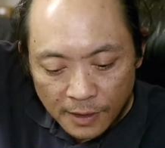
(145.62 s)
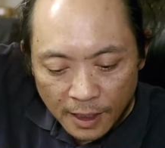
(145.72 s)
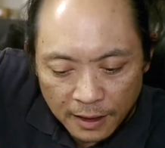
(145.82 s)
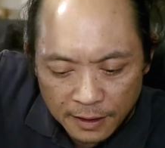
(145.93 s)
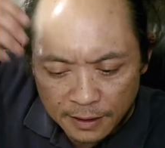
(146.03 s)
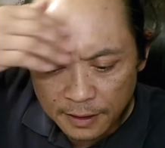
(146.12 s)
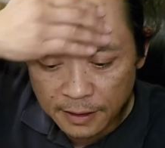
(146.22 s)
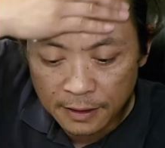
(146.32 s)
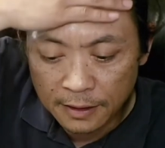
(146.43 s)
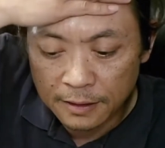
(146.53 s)

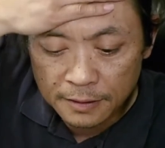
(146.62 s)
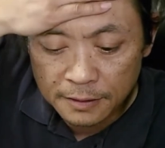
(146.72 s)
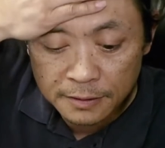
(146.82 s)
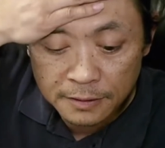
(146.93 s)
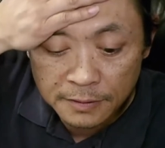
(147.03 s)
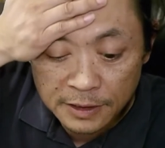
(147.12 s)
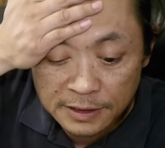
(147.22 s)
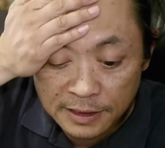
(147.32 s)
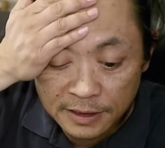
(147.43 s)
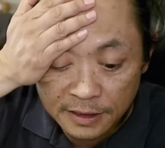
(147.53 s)
Let's
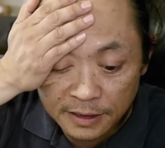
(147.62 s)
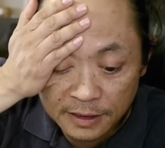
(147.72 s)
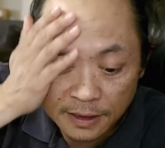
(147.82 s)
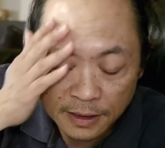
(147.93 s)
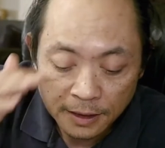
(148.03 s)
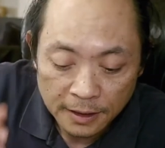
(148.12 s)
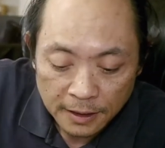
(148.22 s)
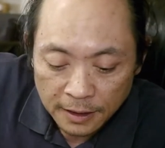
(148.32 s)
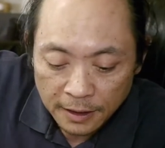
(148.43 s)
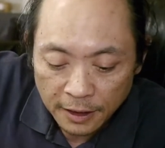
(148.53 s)
see.
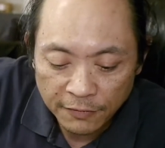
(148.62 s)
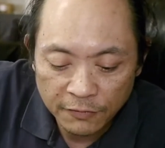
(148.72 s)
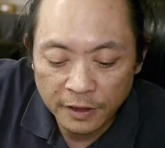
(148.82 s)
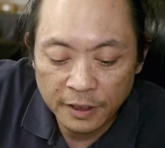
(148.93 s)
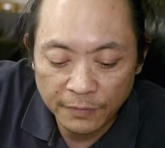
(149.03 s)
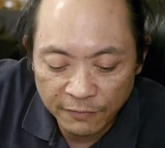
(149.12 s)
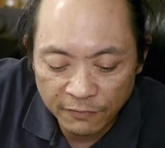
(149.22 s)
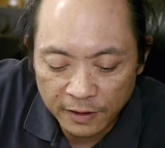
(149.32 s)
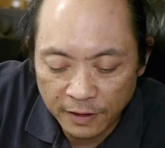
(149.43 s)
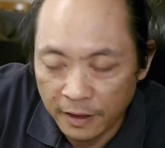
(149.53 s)
After I did my
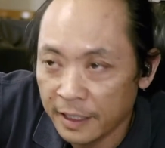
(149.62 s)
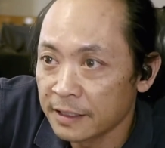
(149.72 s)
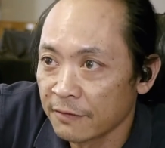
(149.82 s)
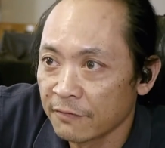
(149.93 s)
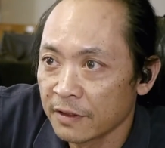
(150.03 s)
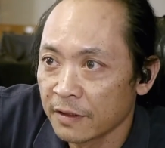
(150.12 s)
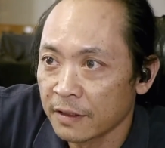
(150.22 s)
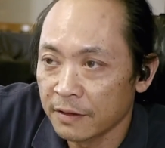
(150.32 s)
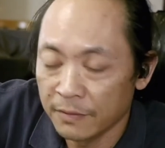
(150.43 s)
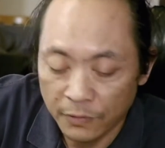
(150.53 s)
vlog, I did the
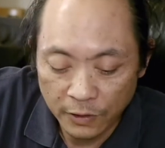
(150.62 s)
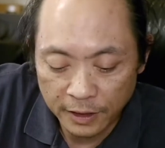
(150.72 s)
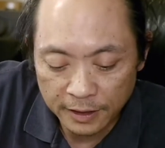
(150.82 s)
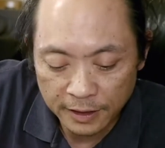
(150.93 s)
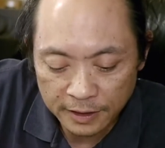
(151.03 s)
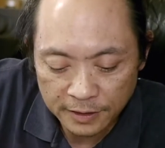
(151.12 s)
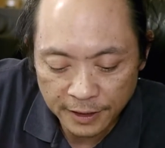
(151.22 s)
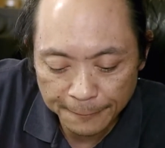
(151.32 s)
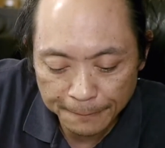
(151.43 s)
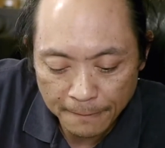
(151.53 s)
vlog in the morning
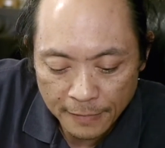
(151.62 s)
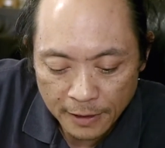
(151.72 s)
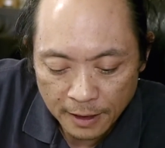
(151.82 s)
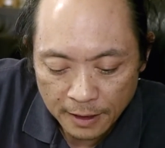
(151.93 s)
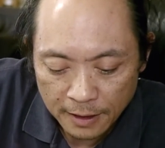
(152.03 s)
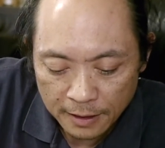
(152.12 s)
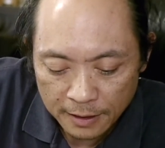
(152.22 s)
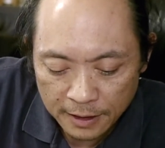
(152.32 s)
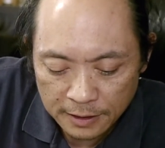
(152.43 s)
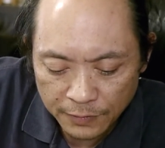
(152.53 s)
yesterday.
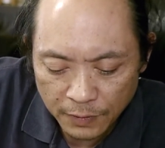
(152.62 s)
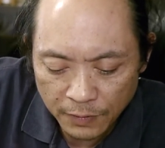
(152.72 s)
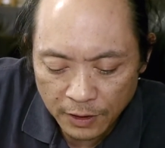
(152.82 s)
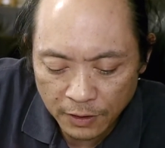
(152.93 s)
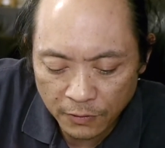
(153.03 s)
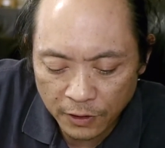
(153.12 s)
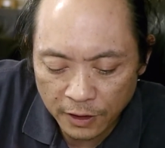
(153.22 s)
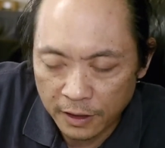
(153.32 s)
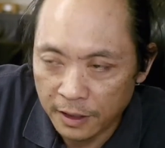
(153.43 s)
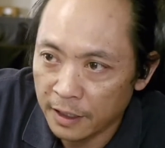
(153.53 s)
I had some computer
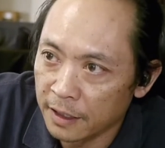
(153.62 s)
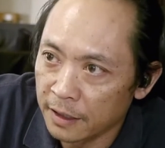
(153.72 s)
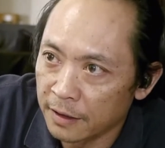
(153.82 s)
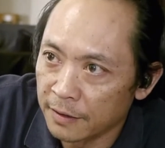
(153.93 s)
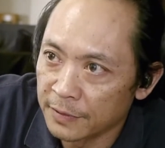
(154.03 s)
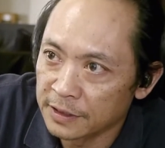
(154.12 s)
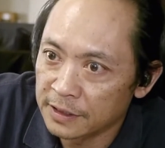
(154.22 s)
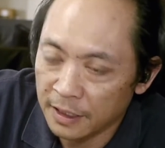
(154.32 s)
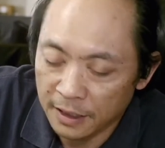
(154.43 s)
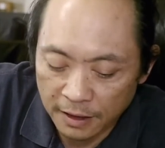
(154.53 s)
work and just
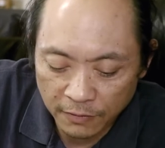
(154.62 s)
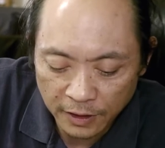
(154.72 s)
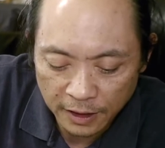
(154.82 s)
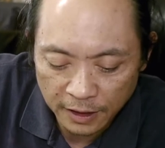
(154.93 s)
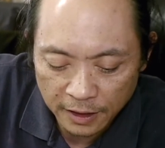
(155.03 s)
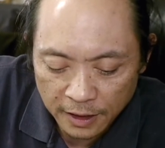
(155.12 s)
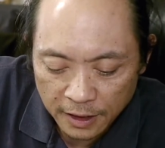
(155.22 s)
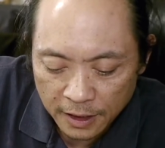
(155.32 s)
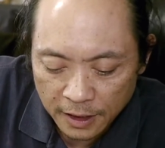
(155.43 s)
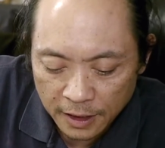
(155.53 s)
kind of got ready
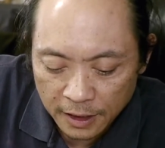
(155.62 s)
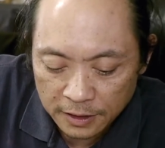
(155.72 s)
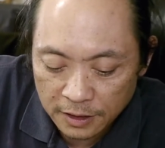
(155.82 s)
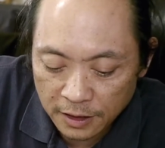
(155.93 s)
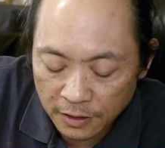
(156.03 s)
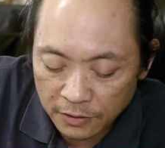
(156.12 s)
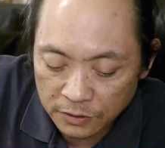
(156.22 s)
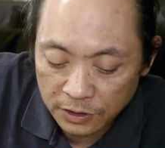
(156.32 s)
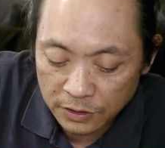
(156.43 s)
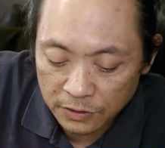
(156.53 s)
to go
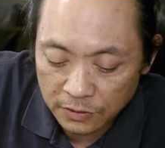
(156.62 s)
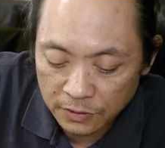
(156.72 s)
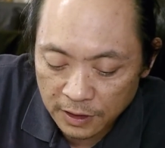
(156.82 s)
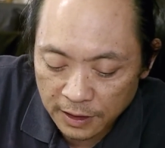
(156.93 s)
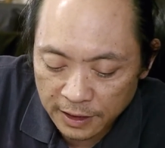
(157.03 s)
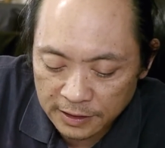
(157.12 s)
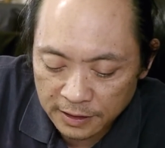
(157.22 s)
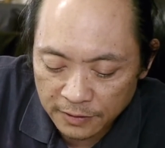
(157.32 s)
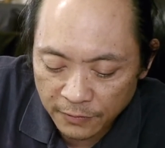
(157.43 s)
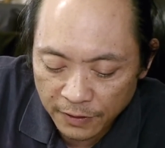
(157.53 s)
to the
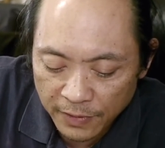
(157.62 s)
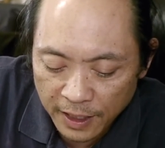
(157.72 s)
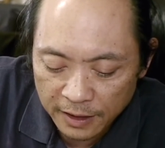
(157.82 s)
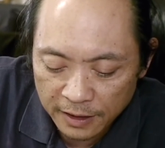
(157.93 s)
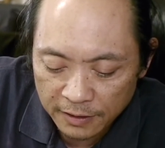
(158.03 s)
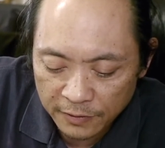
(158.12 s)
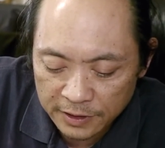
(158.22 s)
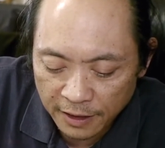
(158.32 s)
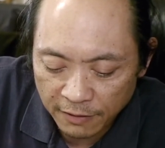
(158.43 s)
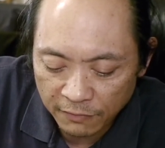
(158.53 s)
lesson with Maddie,
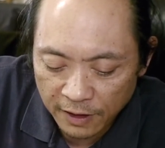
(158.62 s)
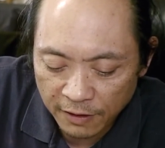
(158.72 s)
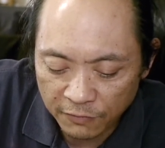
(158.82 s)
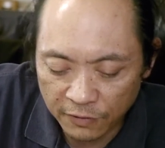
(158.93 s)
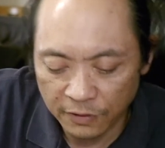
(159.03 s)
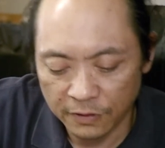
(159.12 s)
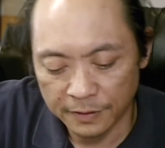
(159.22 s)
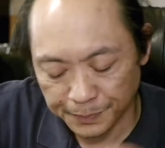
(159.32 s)
which I have in the afternoon.